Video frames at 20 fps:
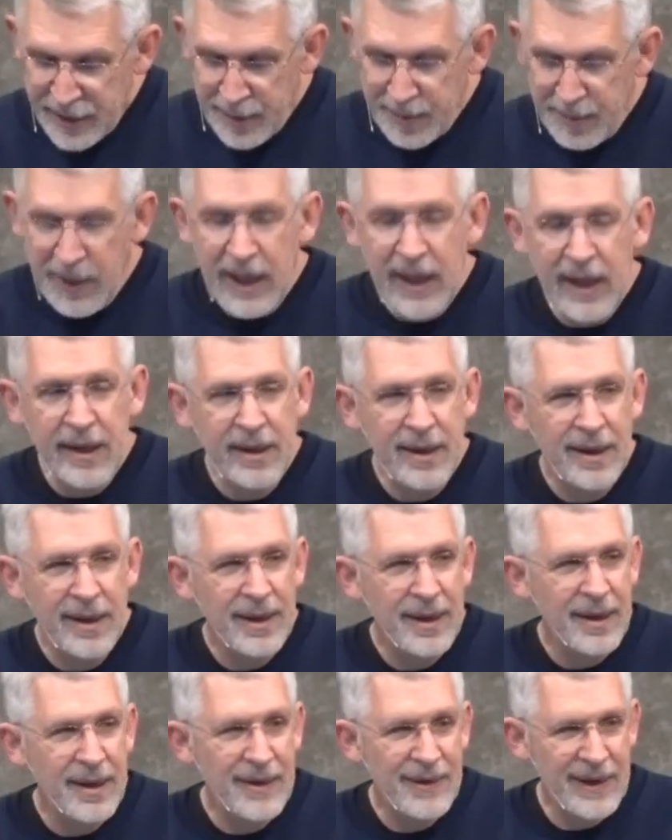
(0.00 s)
to mean
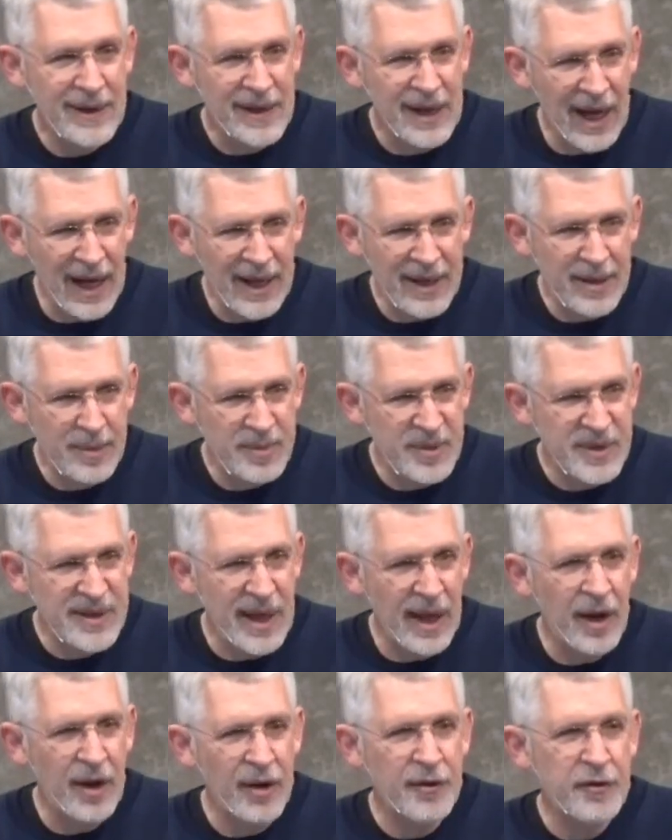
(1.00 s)
that God
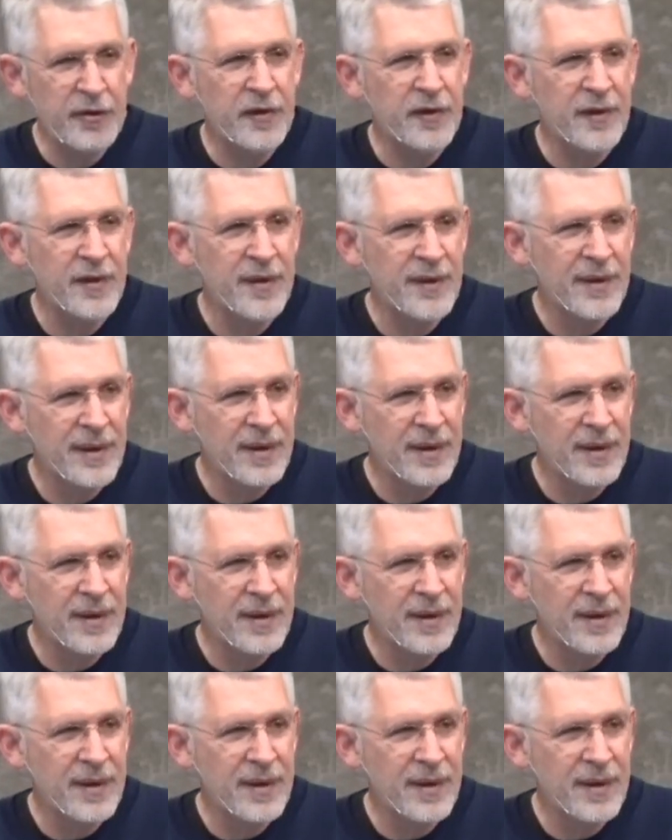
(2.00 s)
himself